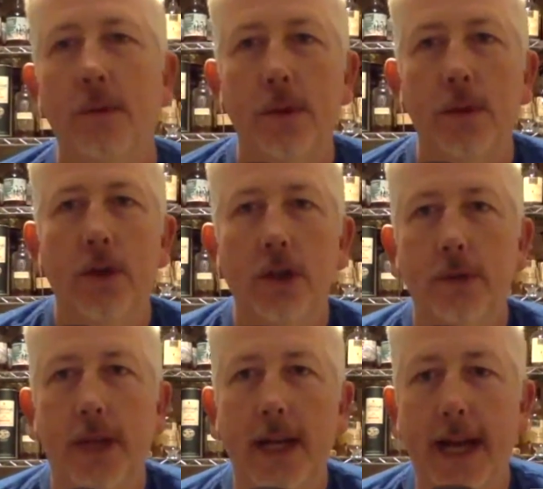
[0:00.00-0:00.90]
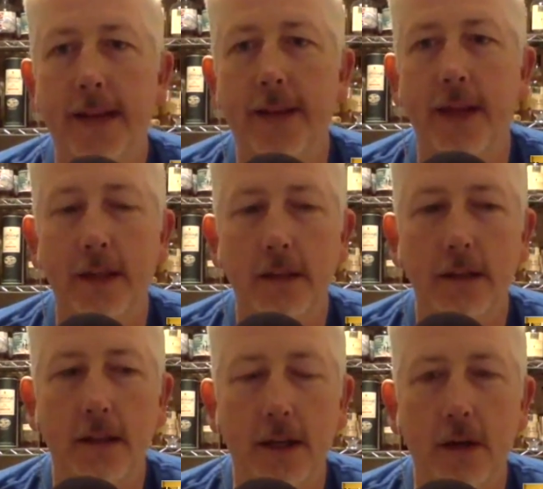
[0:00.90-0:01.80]
when Joshua and I had that
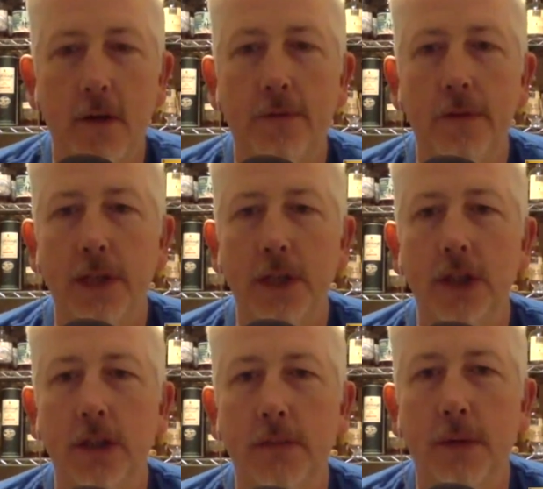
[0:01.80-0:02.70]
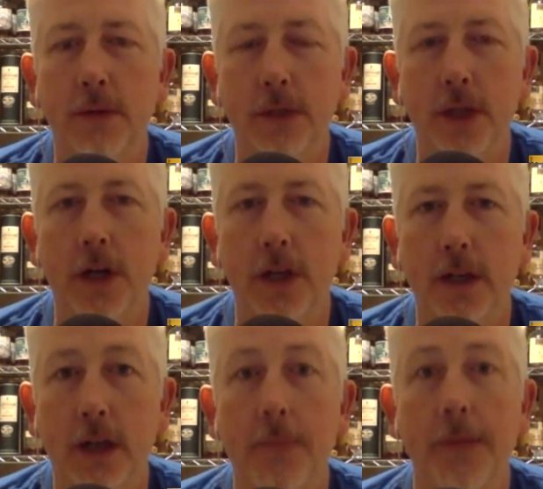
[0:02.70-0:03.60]
conversation about starting a
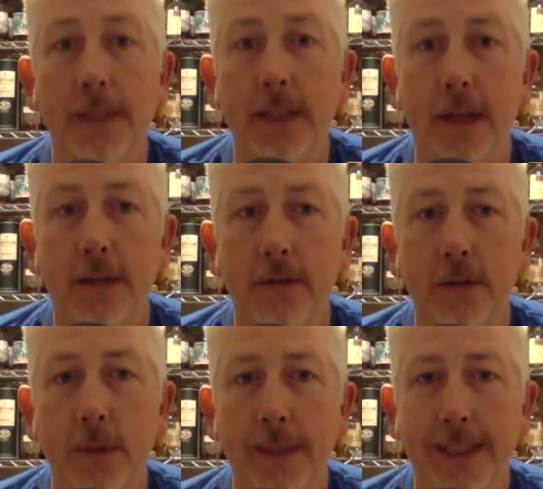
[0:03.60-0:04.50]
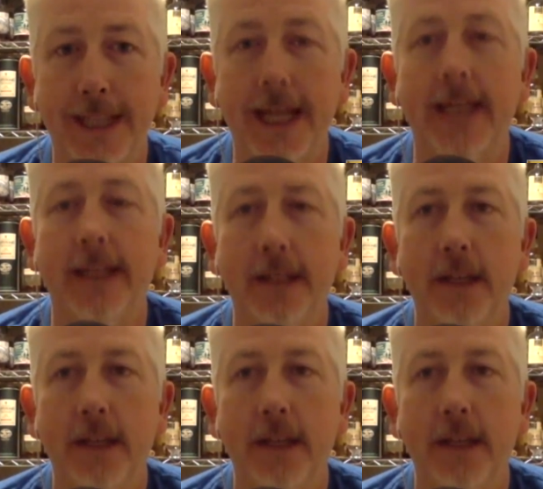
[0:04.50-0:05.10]
company together in 2010,